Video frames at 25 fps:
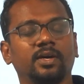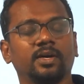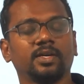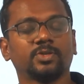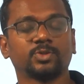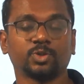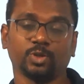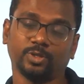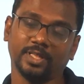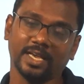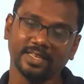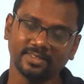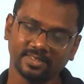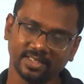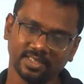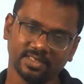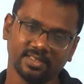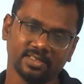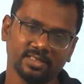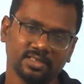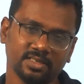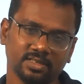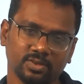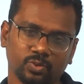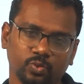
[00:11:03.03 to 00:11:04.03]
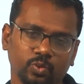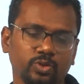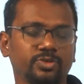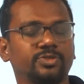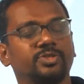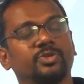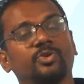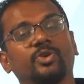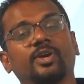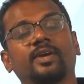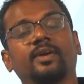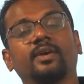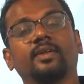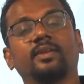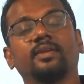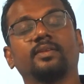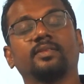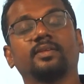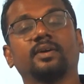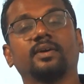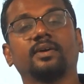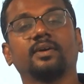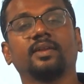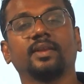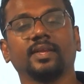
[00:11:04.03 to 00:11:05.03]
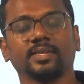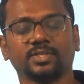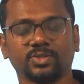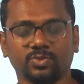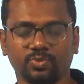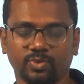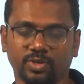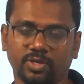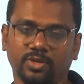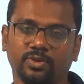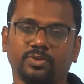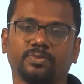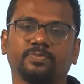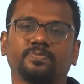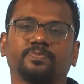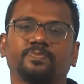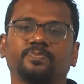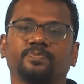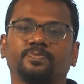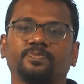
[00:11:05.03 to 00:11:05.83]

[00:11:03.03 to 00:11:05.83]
So that's it. We'll see you again in the next video.